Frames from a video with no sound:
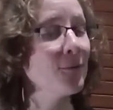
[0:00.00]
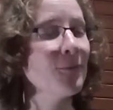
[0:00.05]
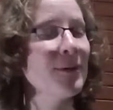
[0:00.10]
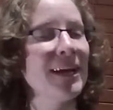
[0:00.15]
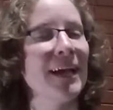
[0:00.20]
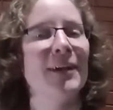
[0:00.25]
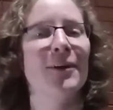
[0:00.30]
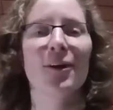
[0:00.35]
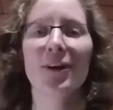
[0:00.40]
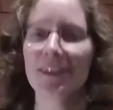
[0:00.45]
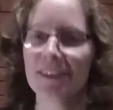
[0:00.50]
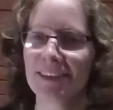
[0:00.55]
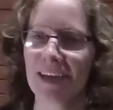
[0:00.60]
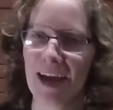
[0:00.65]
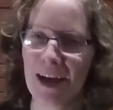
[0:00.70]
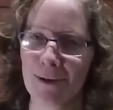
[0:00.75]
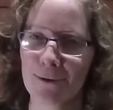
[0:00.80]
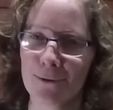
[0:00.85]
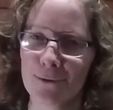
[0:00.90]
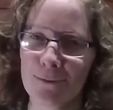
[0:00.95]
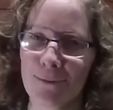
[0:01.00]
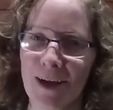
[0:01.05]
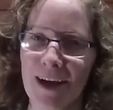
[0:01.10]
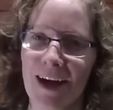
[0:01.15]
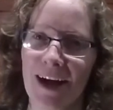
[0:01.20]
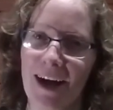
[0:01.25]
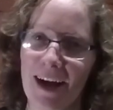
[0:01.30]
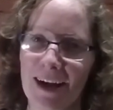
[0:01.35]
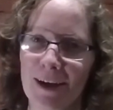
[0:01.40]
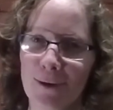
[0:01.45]
when I got down off my
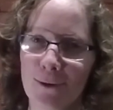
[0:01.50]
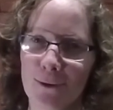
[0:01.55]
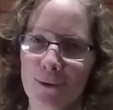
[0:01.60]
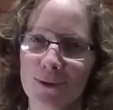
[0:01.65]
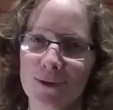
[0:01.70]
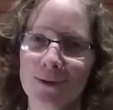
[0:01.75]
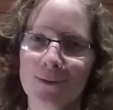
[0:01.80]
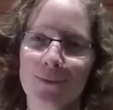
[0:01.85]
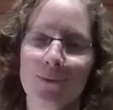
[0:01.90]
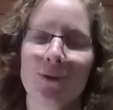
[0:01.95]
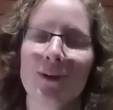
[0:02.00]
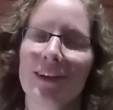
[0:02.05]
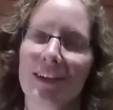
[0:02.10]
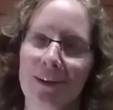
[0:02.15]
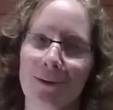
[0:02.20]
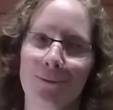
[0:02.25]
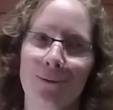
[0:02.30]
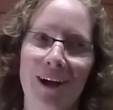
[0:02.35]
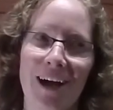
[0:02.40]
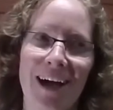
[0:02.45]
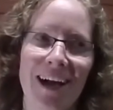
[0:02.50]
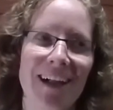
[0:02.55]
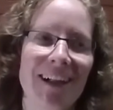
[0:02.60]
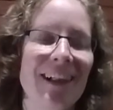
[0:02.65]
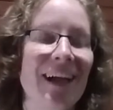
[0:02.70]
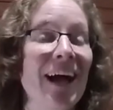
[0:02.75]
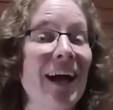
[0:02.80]
high horse for a little while,